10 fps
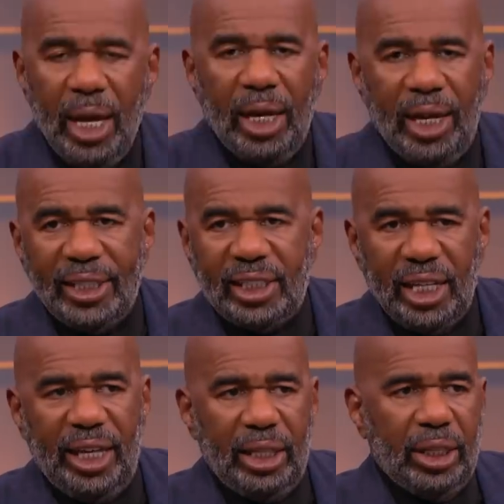Let's
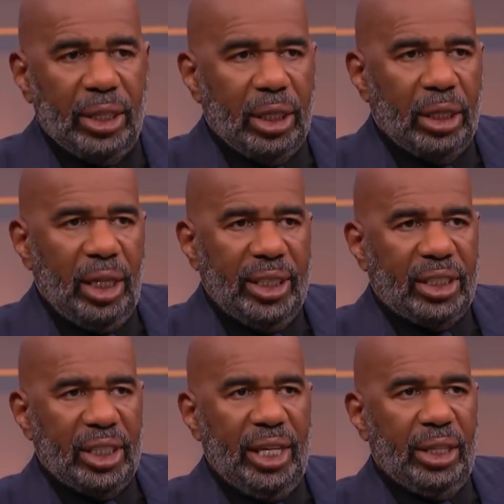say the let's
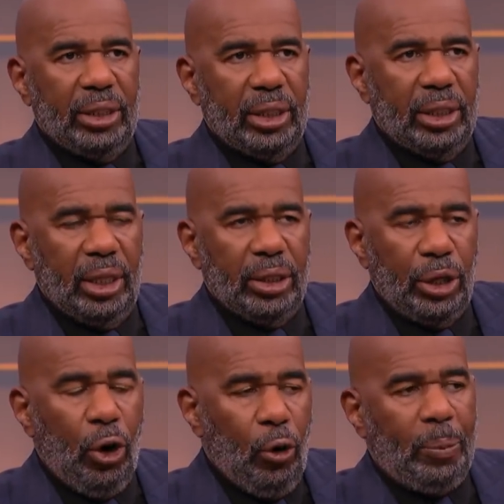say the, the the
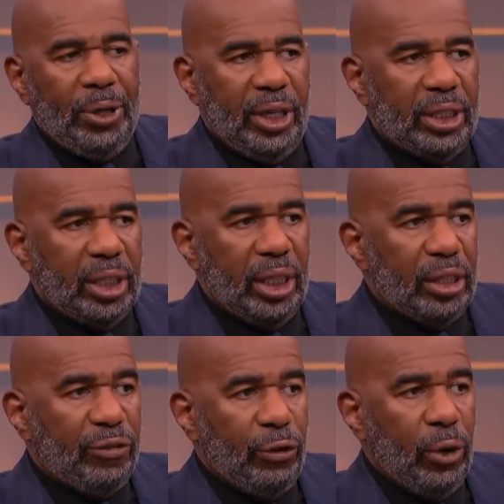openness
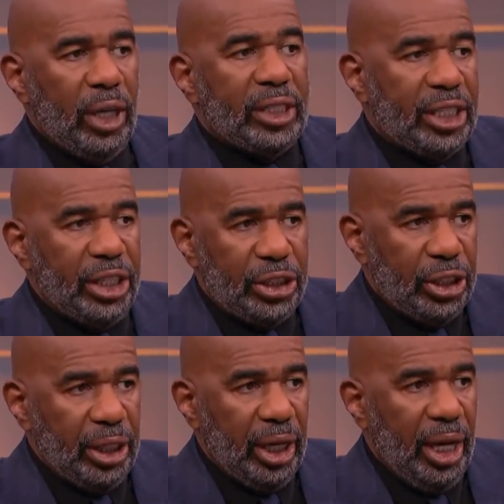is for
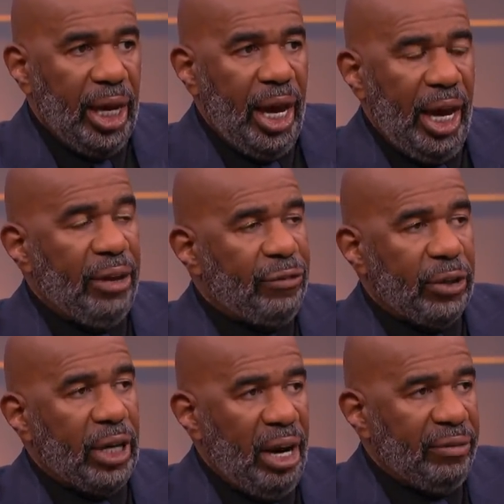attention and for
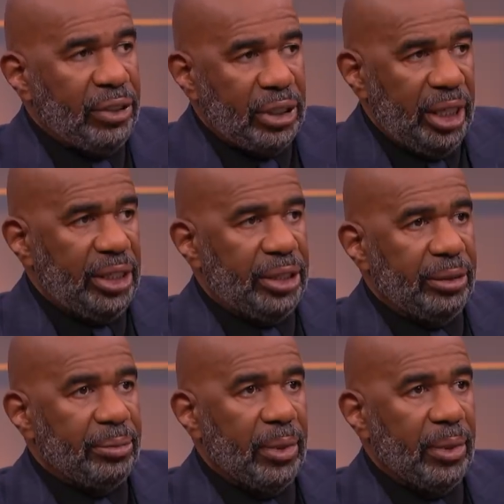conversation.